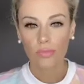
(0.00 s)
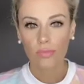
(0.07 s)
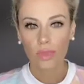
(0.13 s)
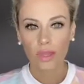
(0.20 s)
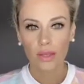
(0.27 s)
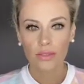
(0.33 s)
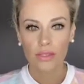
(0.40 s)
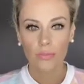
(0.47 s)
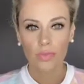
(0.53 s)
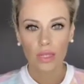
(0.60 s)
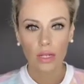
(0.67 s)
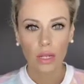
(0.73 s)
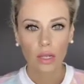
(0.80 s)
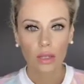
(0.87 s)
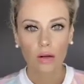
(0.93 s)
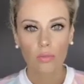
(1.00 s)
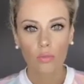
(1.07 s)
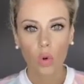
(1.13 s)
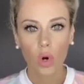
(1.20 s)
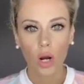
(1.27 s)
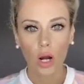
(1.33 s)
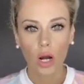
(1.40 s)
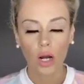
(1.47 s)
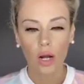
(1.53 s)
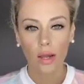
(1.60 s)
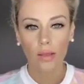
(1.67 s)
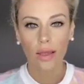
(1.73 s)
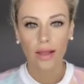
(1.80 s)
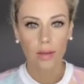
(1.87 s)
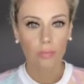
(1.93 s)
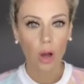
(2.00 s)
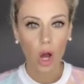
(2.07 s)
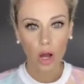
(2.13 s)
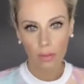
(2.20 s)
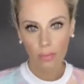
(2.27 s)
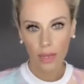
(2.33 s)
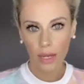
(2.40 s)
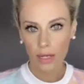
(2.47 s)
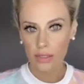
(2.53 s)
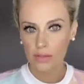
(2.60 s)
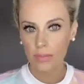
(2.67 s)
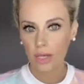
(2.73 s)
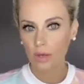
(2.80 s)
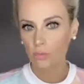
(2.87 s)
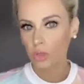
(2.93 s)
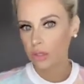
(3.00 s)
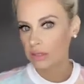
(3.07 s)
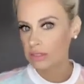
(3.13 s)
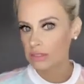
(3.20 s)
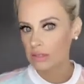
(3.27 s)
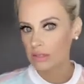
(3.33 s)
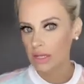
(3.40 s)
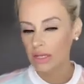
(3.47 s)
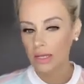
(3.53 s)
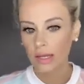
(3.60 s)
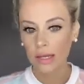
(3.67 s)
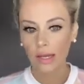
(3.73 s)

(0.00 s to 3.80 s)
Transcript: something a little more like a pomade to make them really sleek.